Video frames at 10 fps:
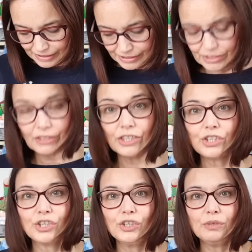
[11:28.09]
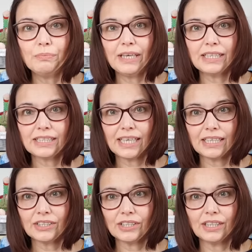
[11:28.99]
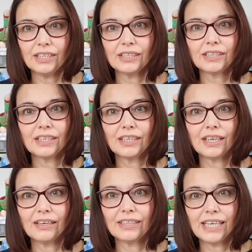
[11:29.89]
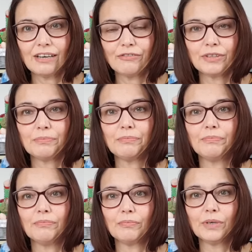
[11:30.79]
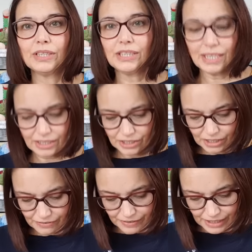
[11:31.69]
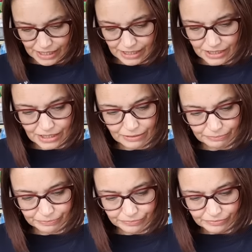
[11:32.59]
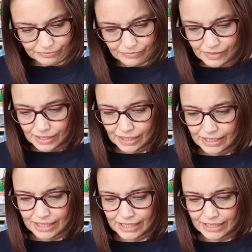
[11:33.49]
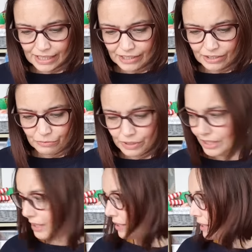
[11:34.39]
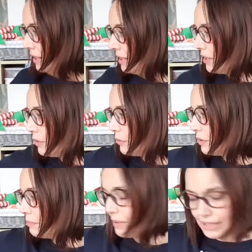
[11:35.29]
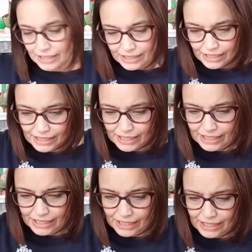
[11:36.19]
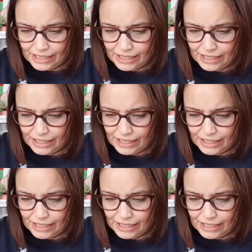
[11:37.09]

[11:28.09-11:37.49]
So the two big sections, I'd have one section of this, and then the other one would be the E